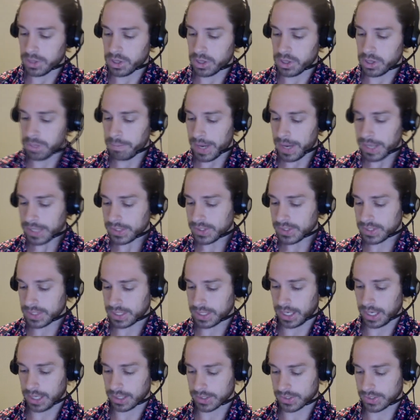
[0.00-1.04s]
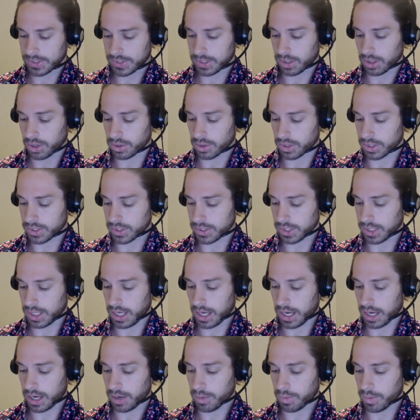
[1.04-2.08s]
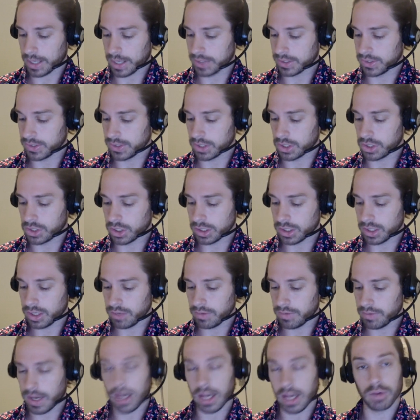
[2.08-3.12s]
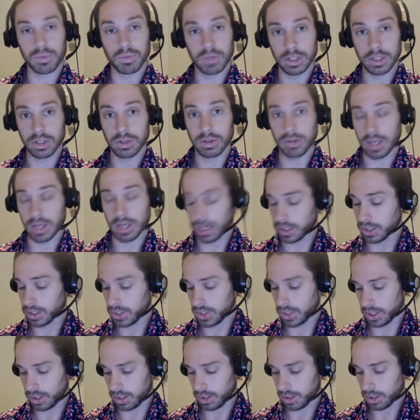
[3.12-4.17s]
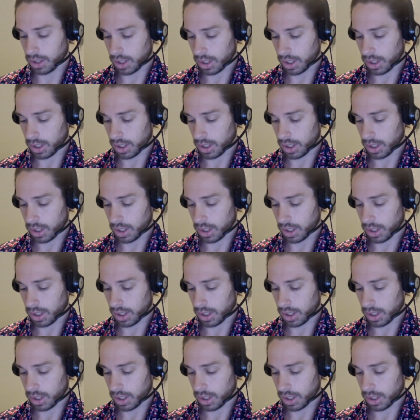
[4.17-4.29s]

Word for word: the best texts, honestly, are ones that just convey a really good energy.